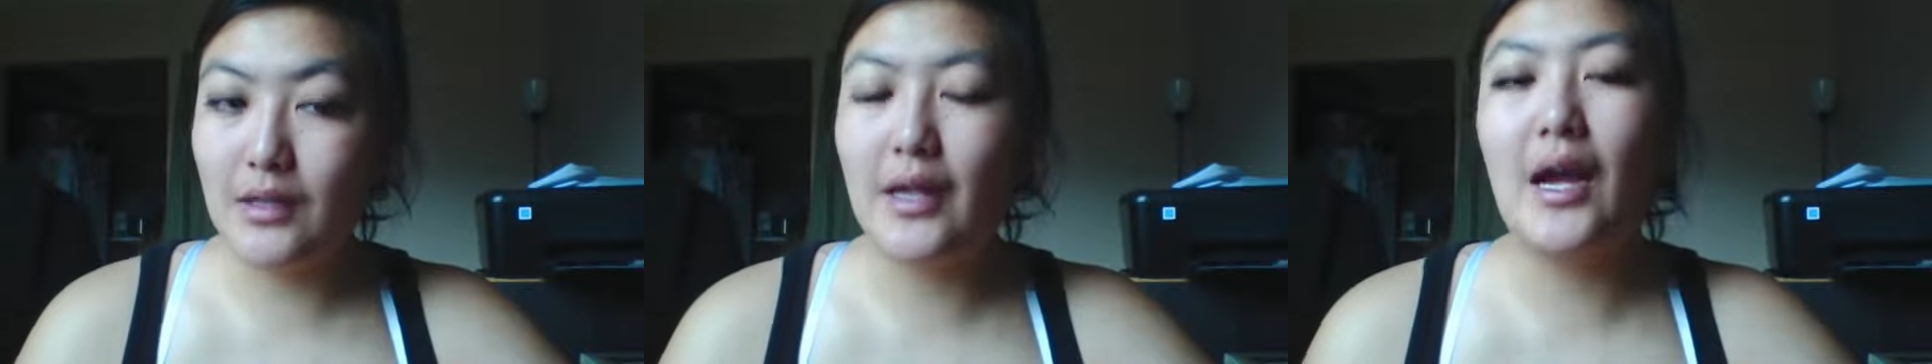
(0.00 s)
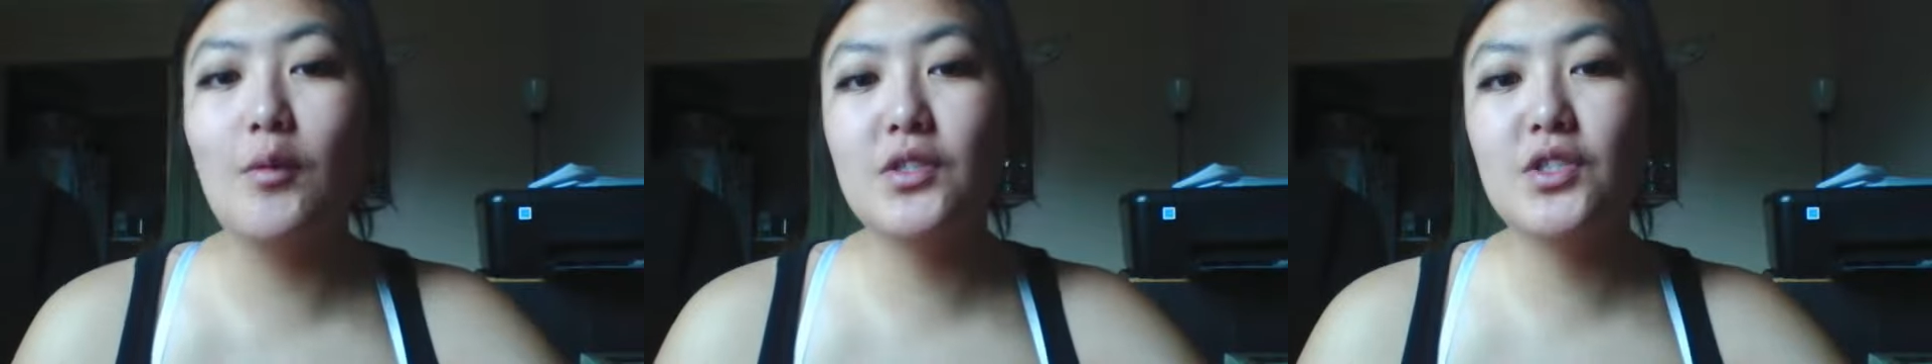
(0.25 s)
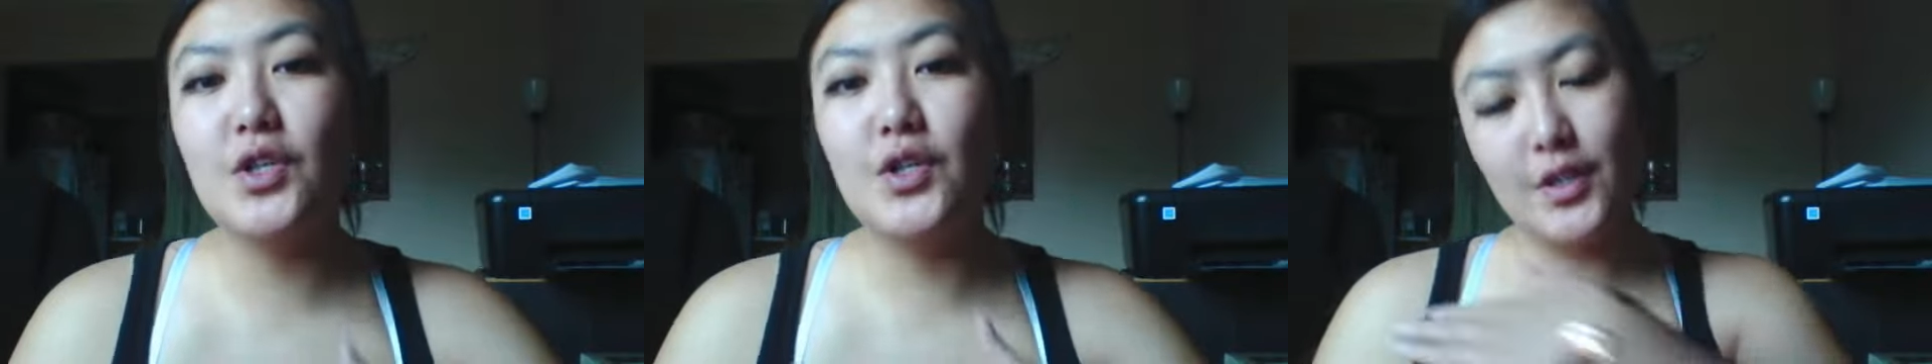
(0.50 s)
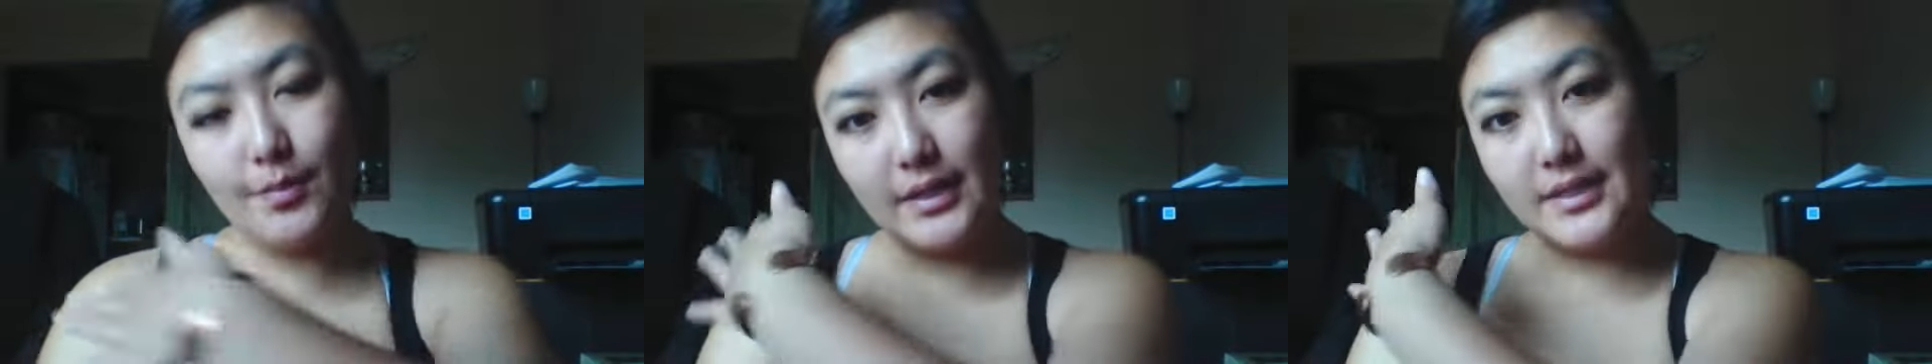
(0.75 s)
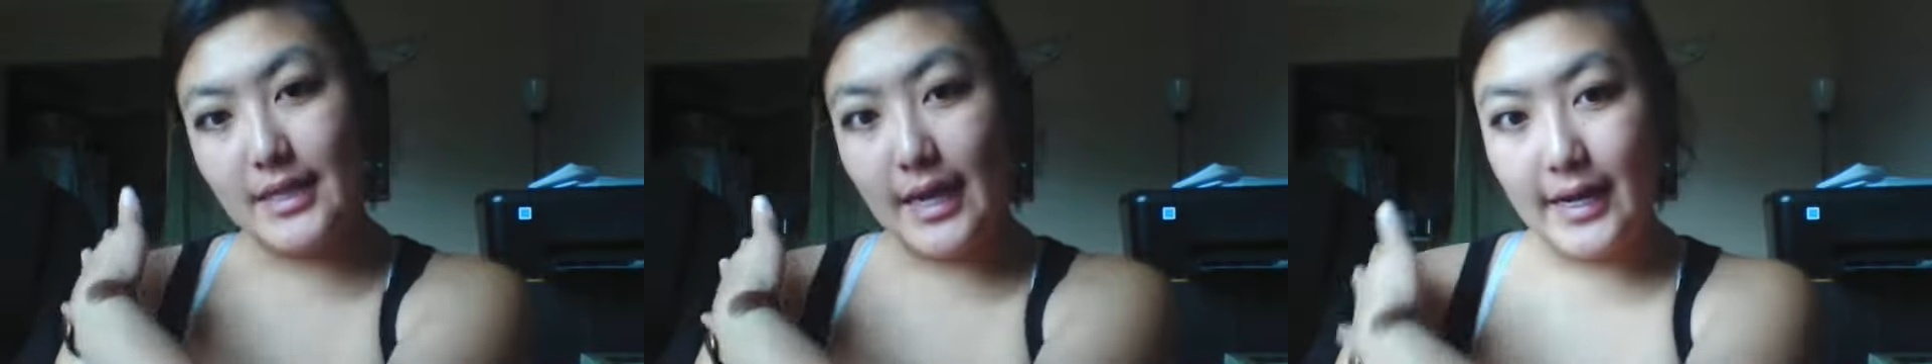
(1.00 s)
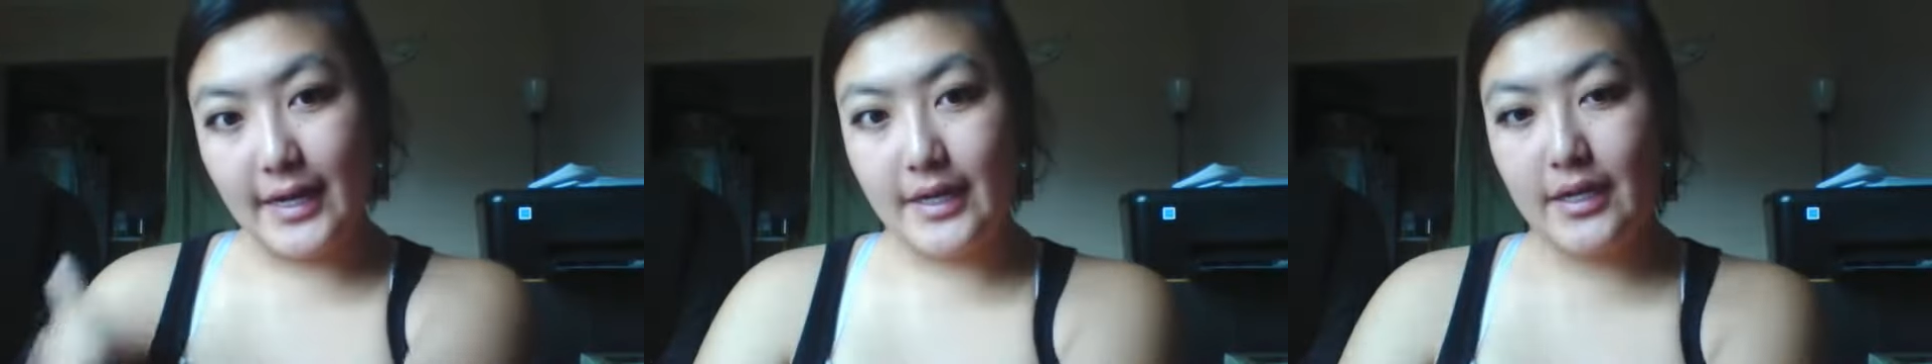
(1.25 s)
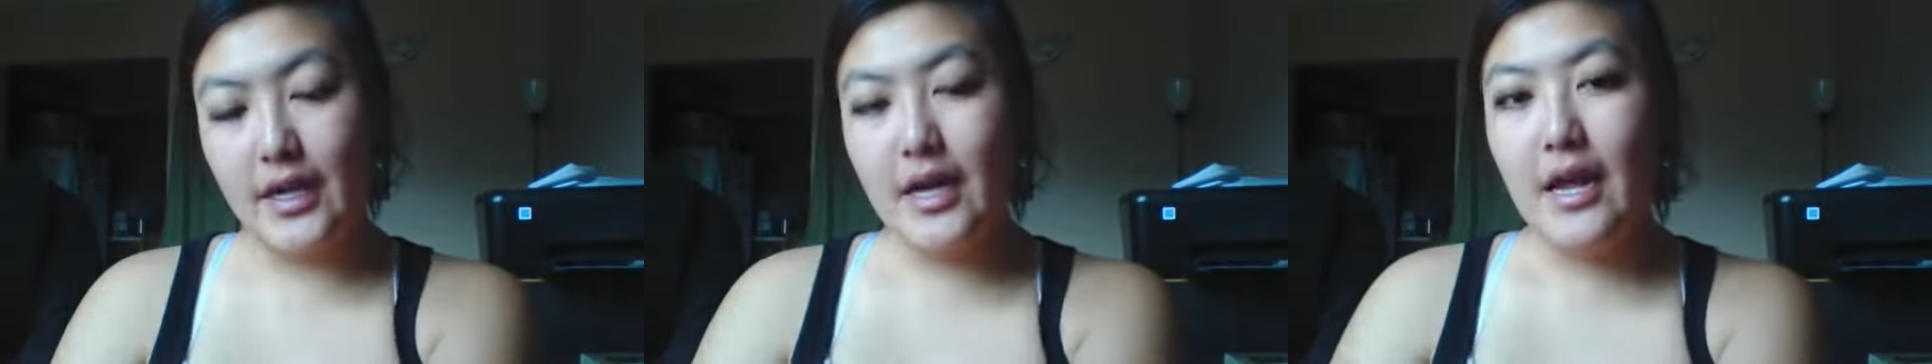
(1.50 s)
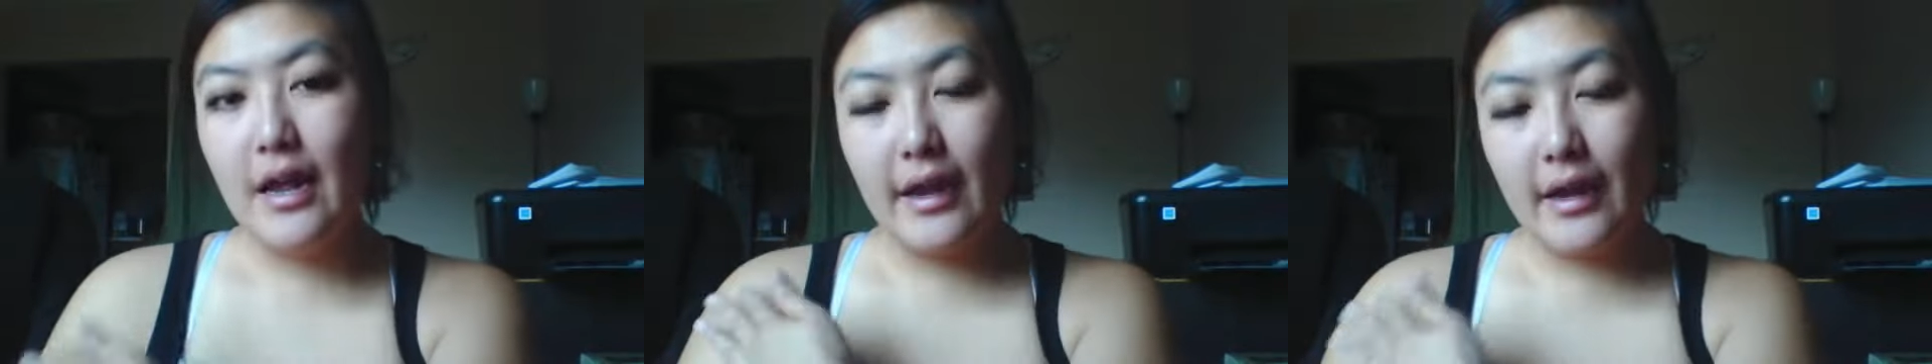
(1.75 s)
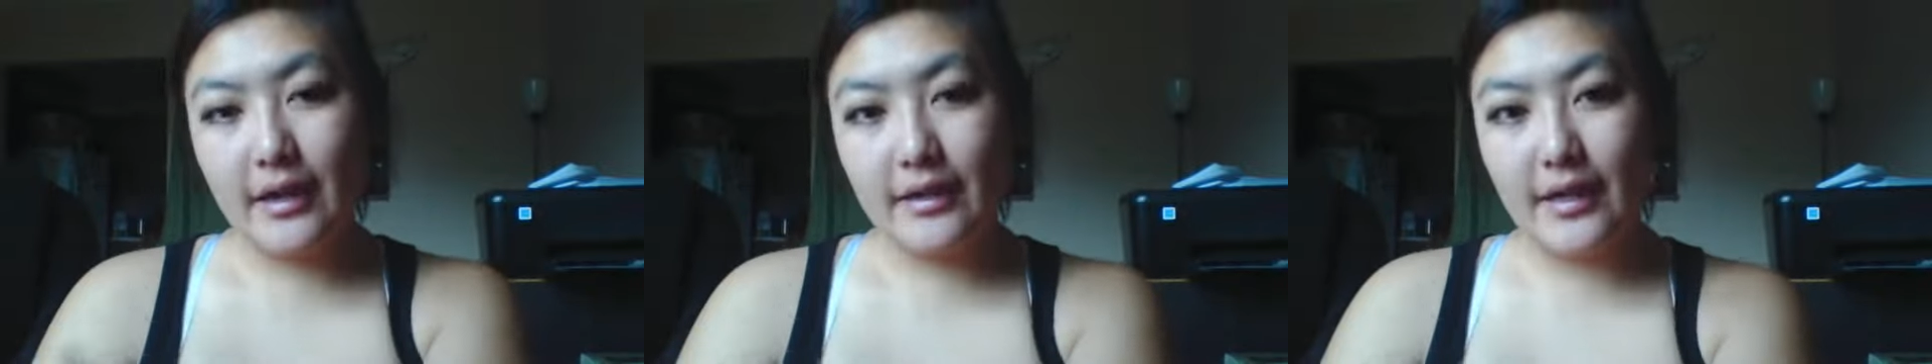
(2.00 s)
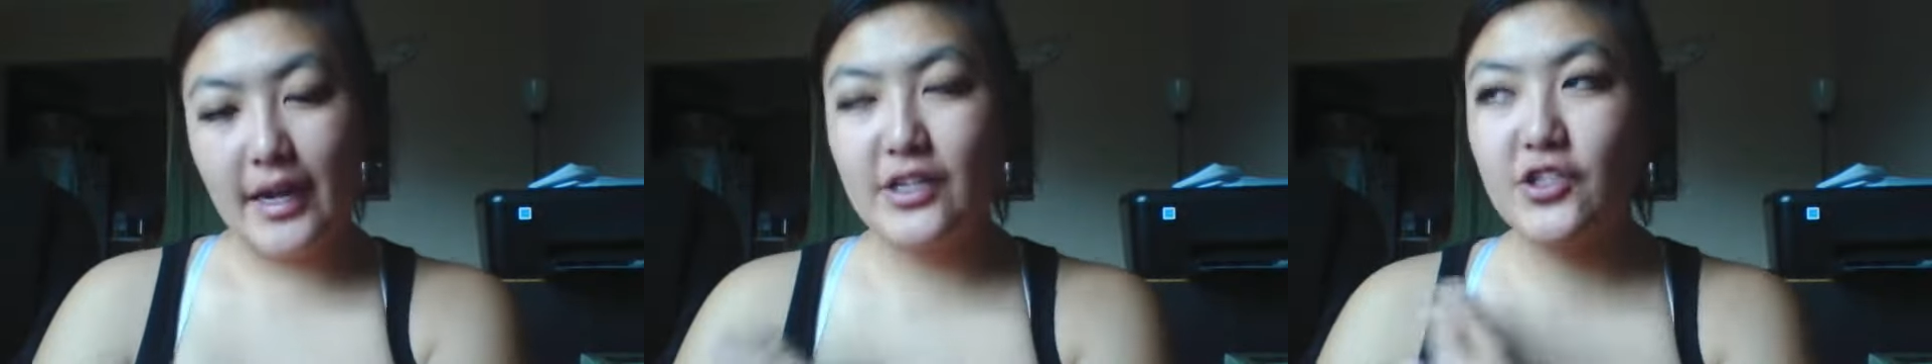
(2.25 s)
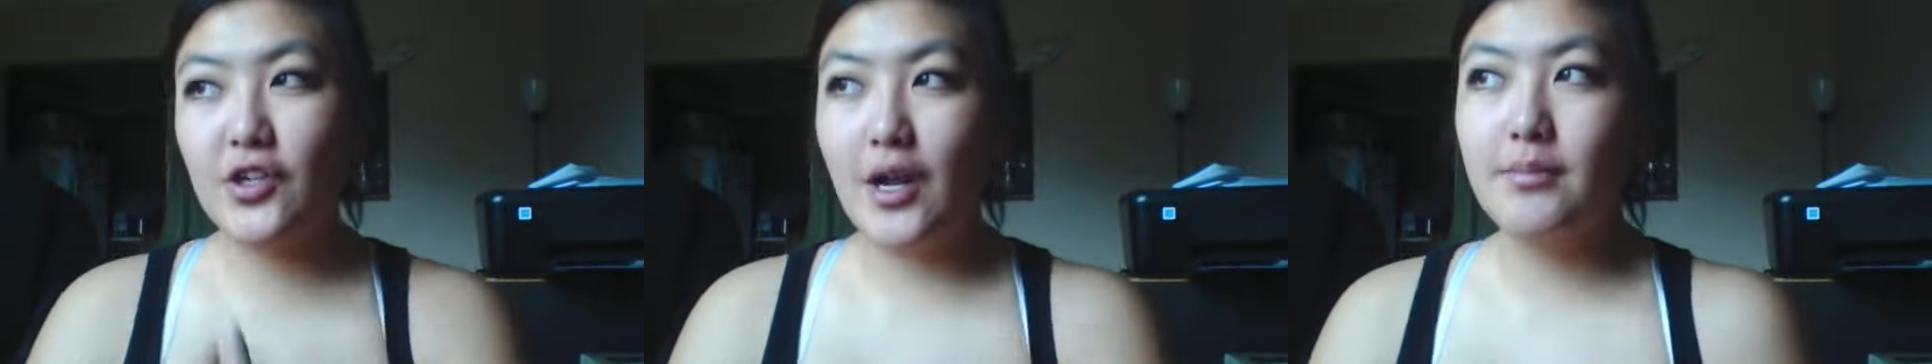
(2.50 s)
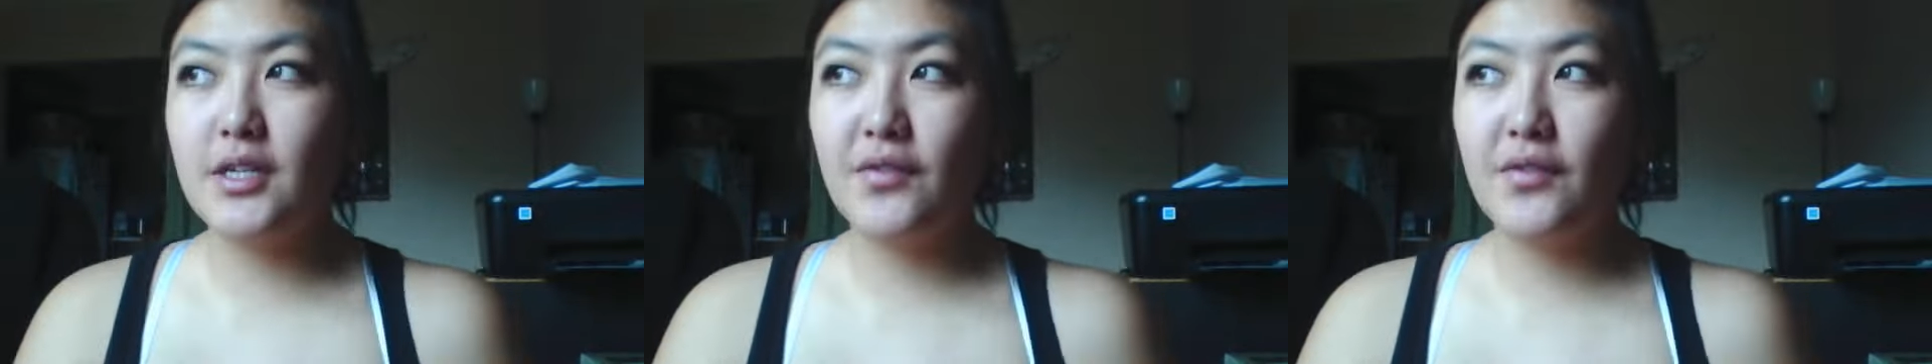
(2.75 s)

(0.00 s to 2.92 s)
Like, I was turned on my side, and I dreamt